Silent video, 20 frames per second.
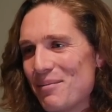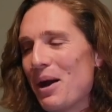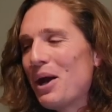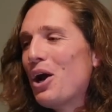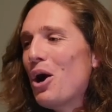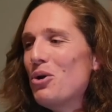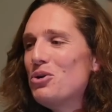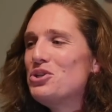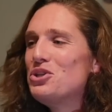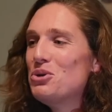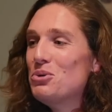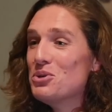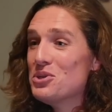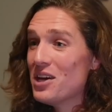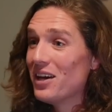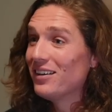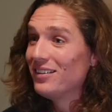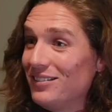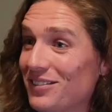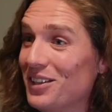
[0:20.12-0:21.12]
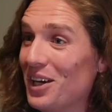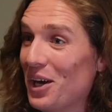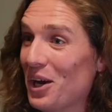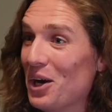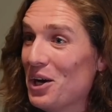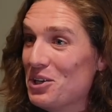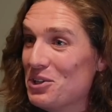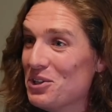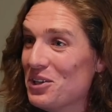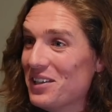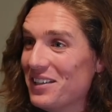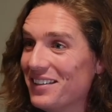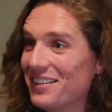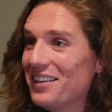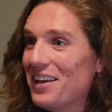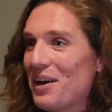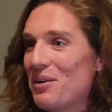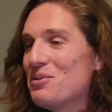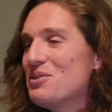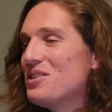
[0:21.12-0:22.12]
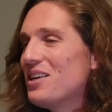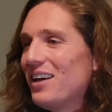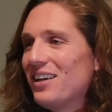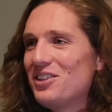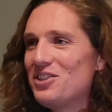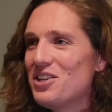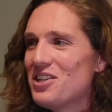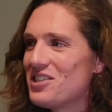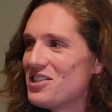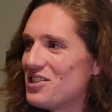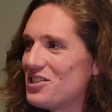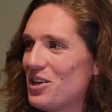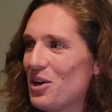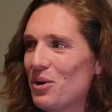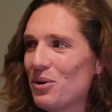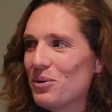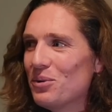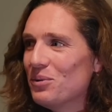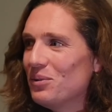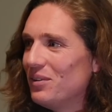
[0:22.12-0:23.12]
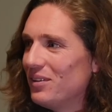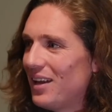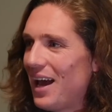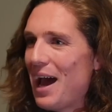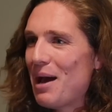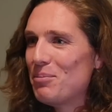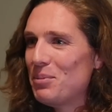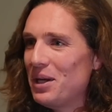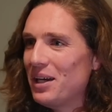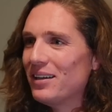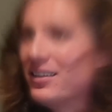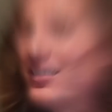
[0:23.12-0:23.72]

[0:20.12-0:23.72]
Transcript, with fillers: my coach crazy. Too was like, get one hundred. Yeah, I was like just so happy.